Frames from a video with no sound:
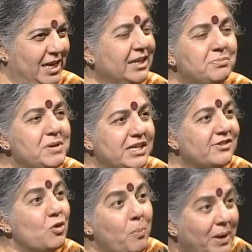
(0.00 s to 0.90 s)
It
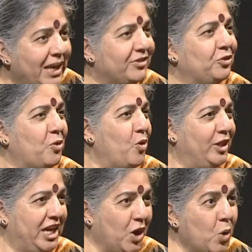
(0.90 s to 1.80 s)
means no place to
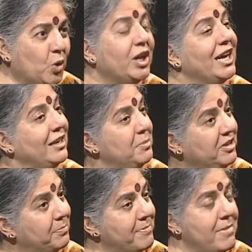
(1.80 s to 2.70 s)
call their own. It
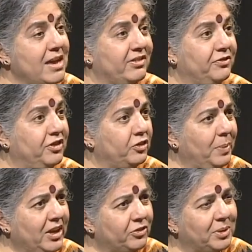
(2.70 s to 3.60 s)
means massive
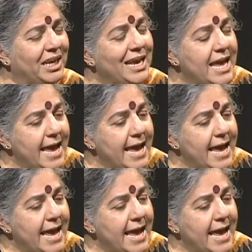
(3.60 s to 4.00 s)
displacement.